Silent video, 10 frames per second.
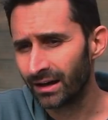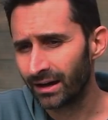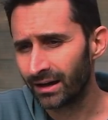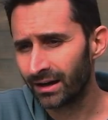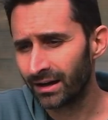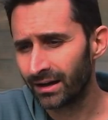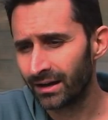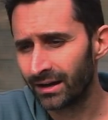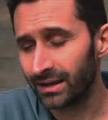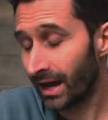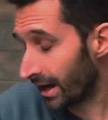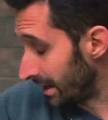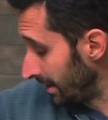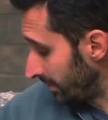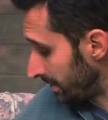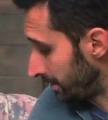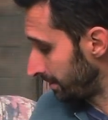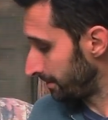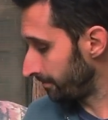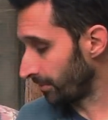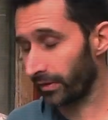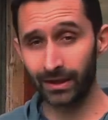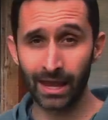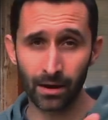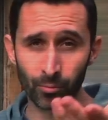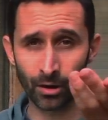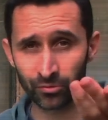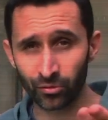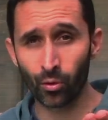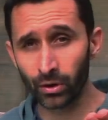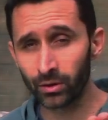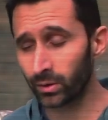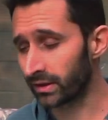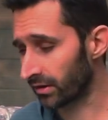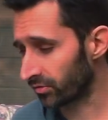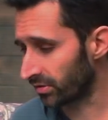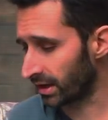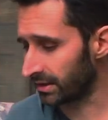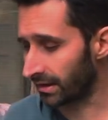uh, yeah, and even well, the camera I was recording with yesterday